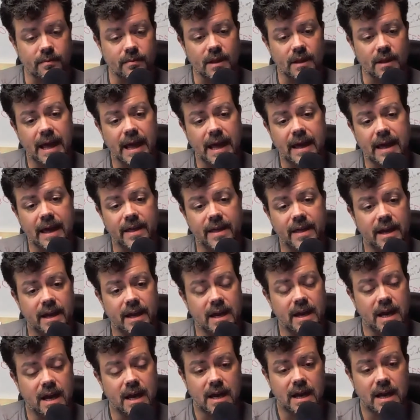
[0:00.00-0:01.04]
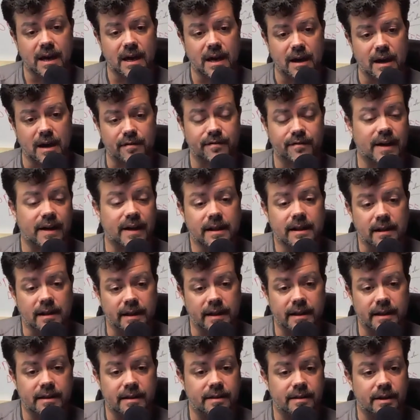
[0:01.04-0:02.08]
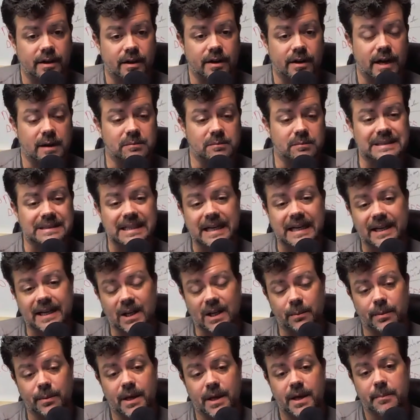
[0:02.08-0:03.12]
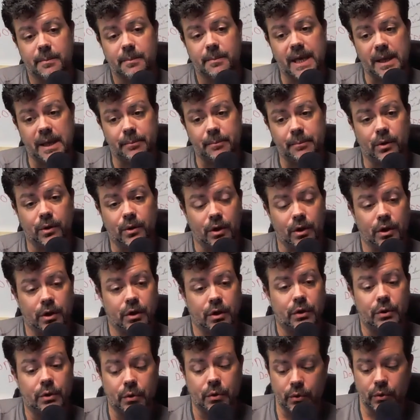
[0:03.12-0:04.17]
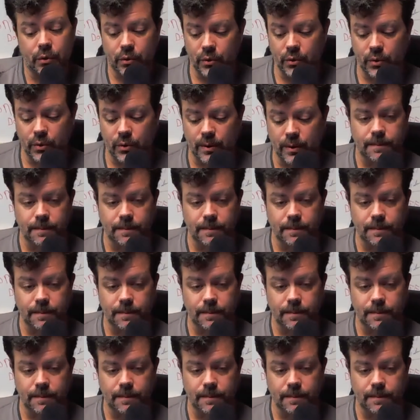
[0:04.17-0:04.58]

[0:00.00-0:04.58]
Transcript: And then finally, they're able to help people who